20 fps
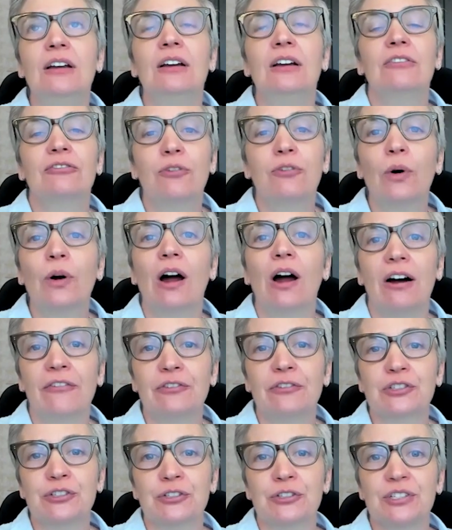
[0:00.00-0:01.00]
for
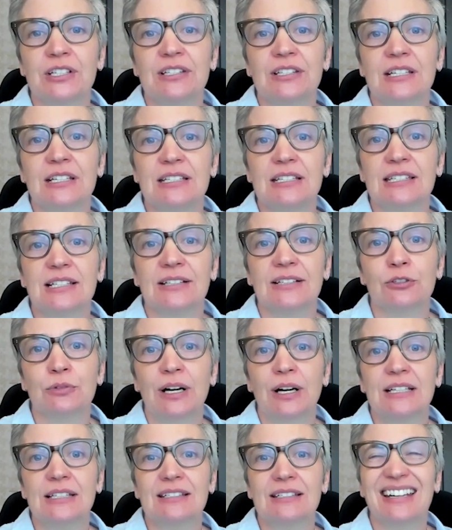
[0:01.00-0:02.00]
officers in these civil
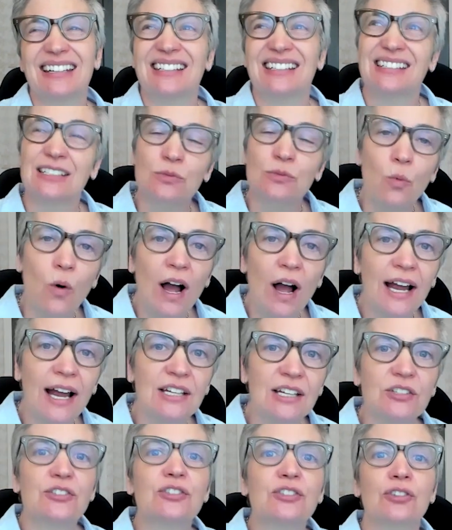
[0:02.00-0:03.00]
rights cases, why
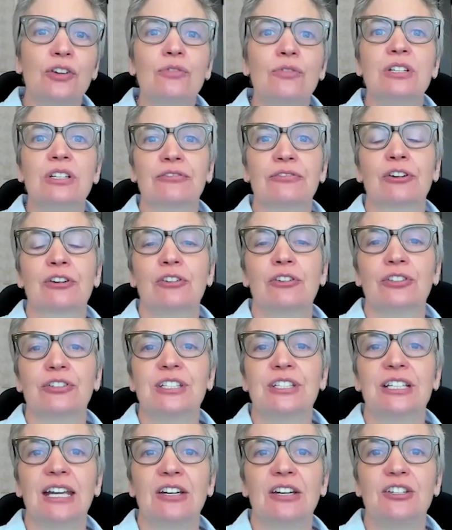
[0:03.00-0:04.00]
it's so difficult
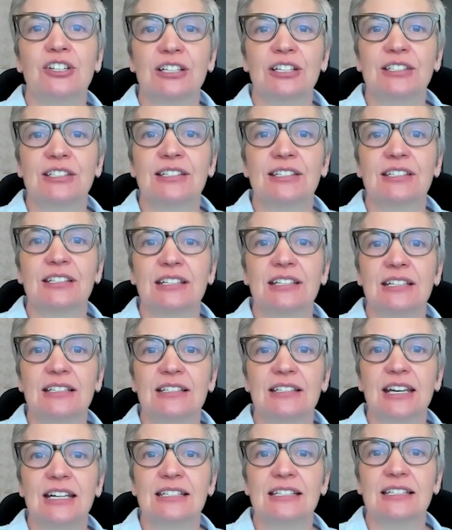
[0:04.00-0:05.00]
to get justice in
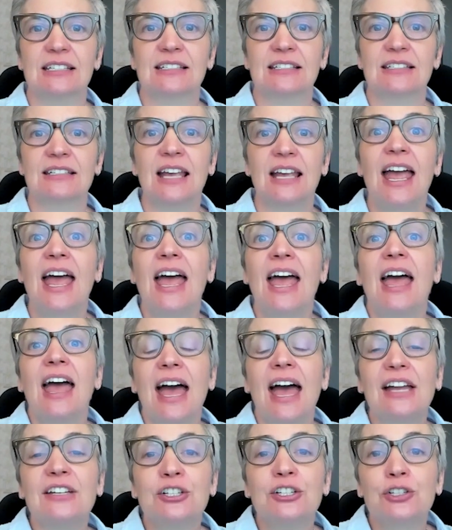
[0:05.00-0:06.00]
these cases,
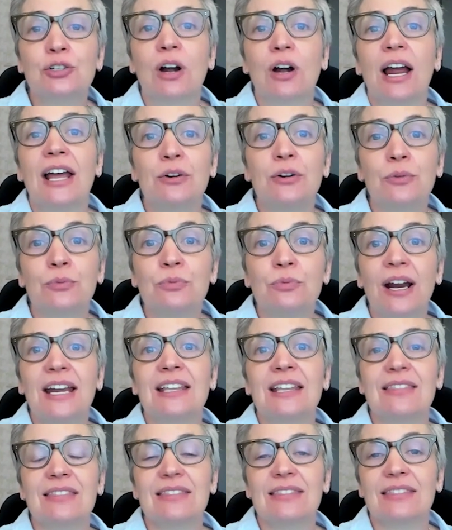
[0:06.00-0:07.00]
and to try to
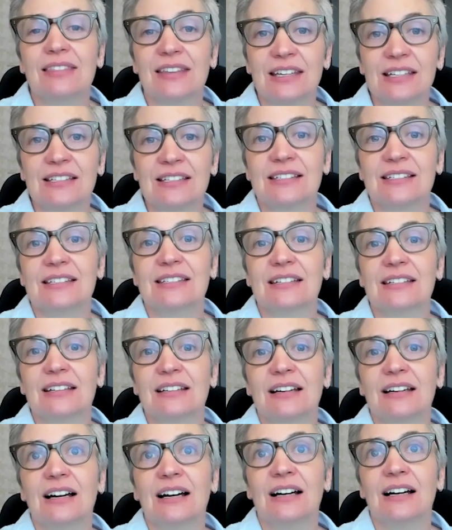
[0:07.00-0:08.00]
write this
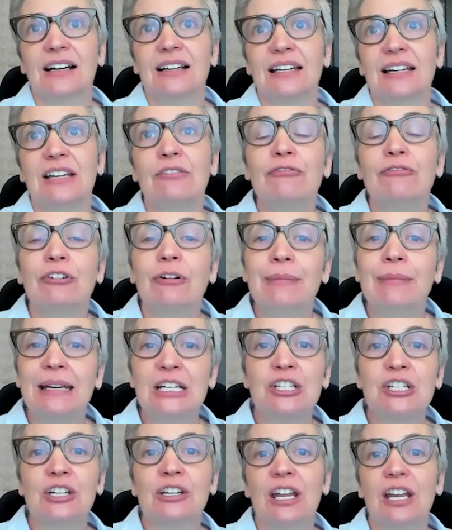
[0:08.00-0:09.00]
uh,
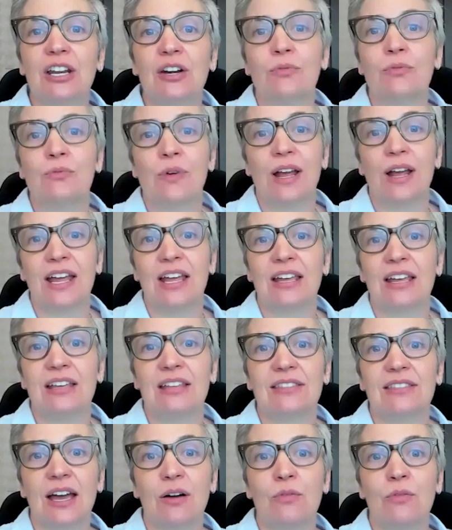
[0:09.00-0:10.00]
information in a
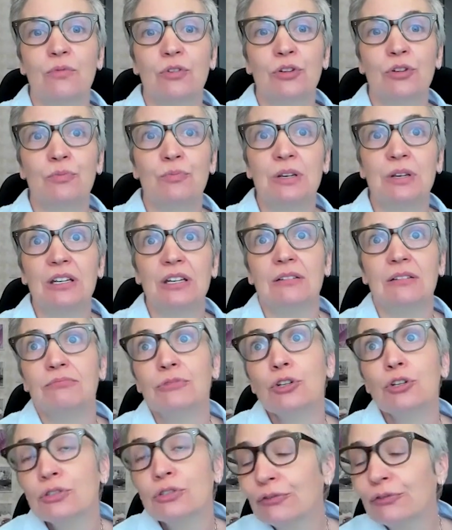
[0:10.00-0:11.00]
way that would be
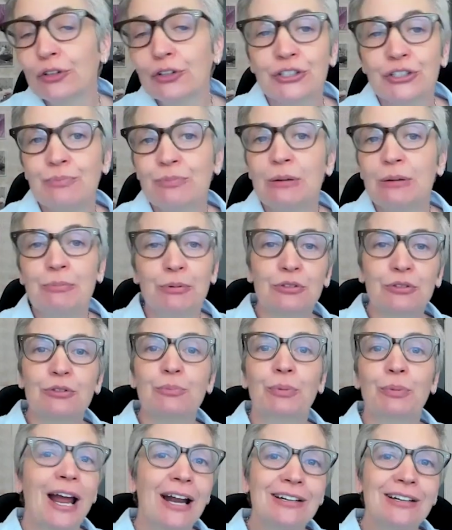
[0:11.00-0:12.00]
useful to people
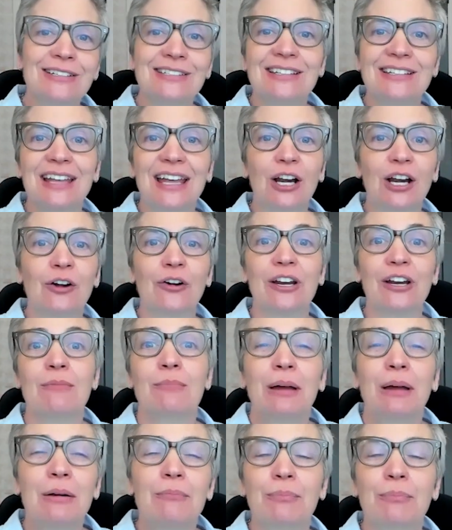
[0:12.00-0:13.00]
who practice in the area,
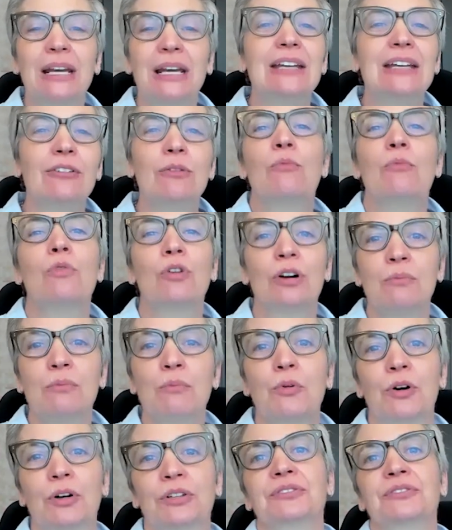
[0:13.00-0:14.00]
but but even more
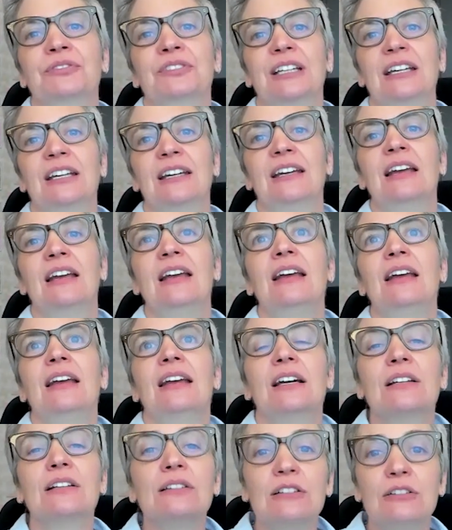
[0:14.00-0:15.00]
importantly,
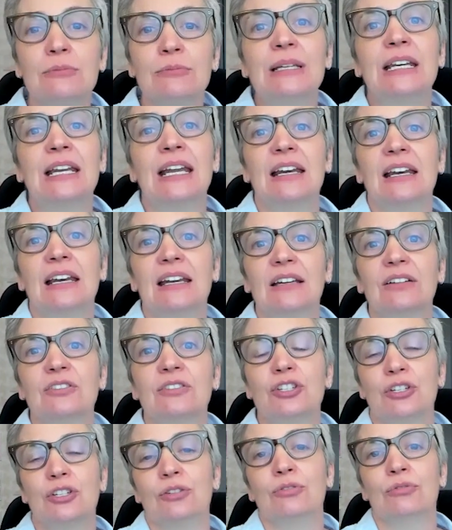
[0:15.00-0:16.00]
illuminating
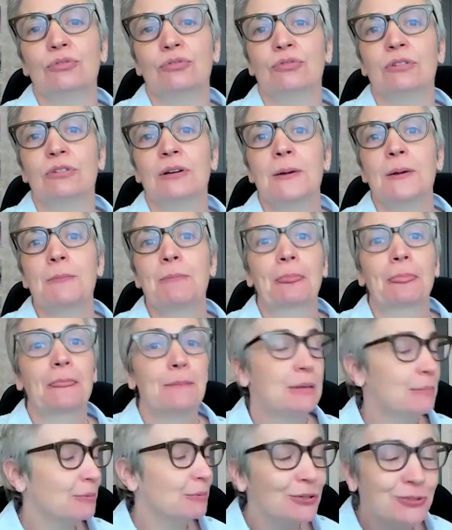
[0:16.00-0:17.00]
to
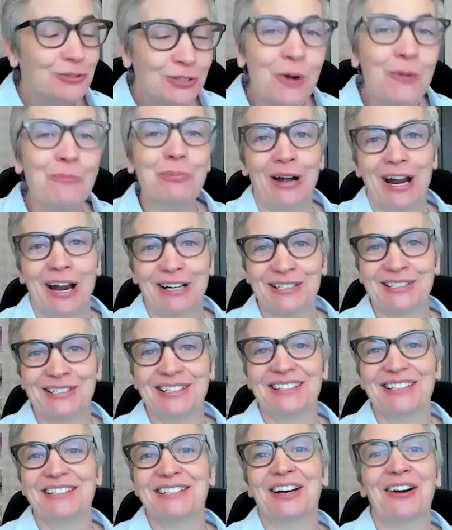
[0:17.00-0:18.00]
people who don't practice
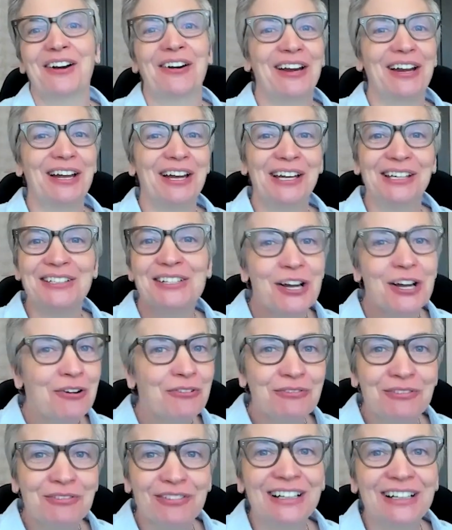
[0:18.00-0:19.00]
in this area and
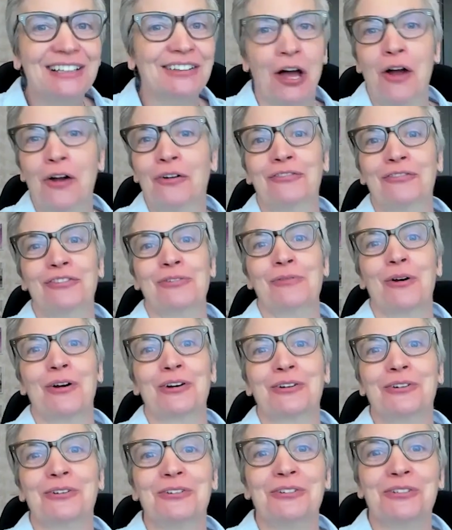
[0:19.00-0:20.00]
don't read law review
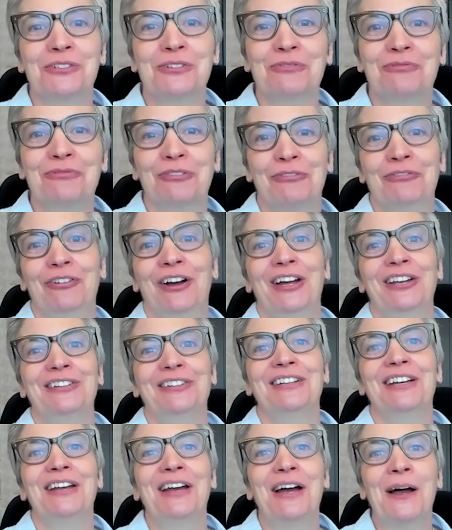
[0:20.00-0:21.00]
articles for
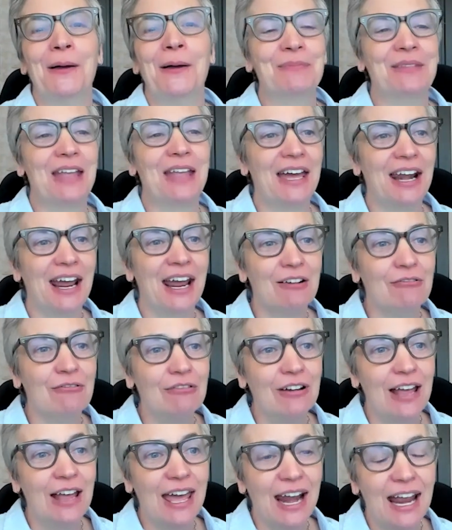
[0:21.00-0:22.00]
fun. Um, and I
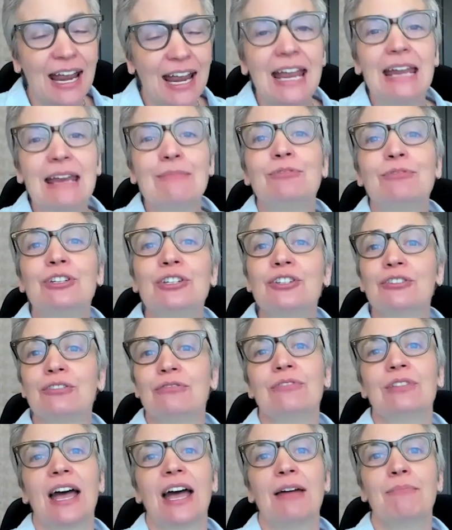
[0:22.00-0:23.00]
and I aim to
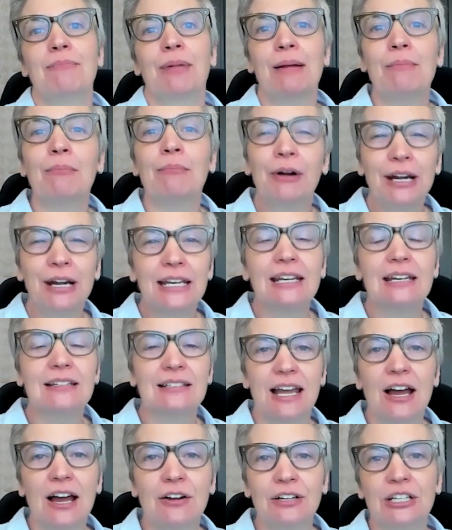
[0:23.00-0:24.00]
do that by breaking
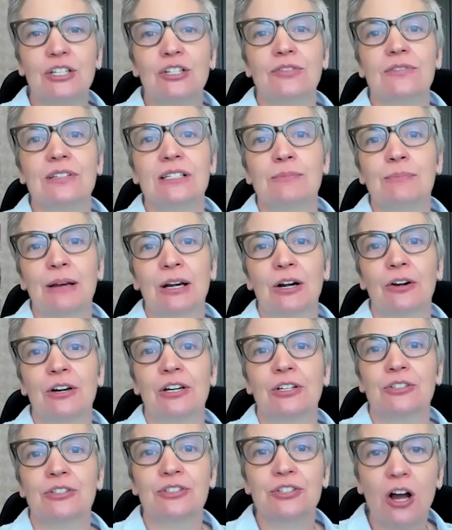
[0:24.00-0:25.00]
down each of these
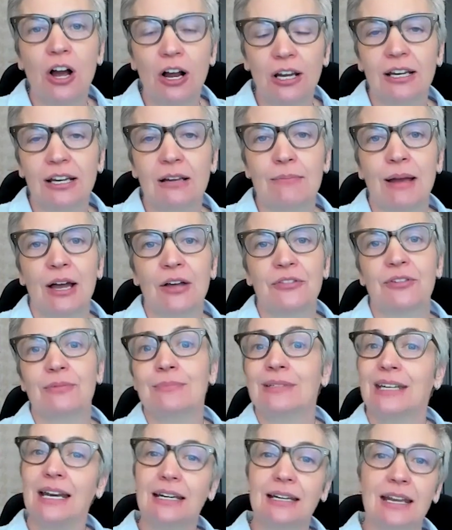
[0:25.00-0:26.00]
barriers, talking about
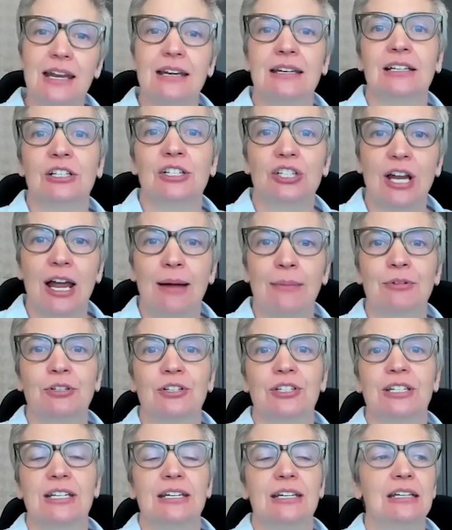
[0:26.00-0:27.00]
them, dedicating a chapter
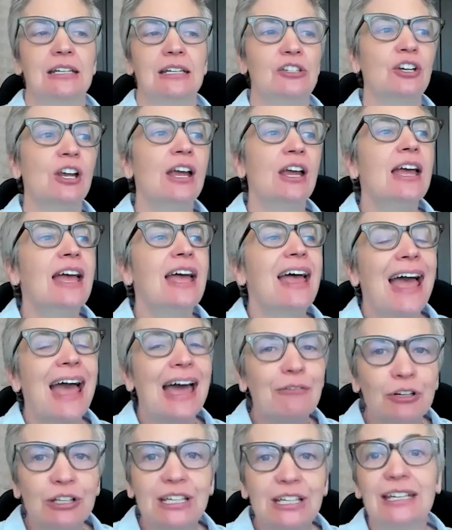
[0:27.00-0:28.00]
to each,
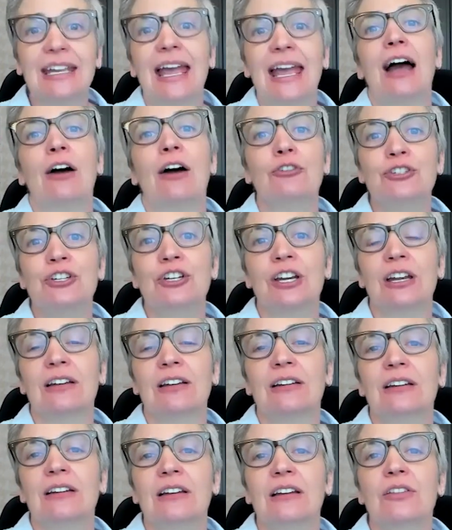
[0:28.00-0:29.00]
and really couching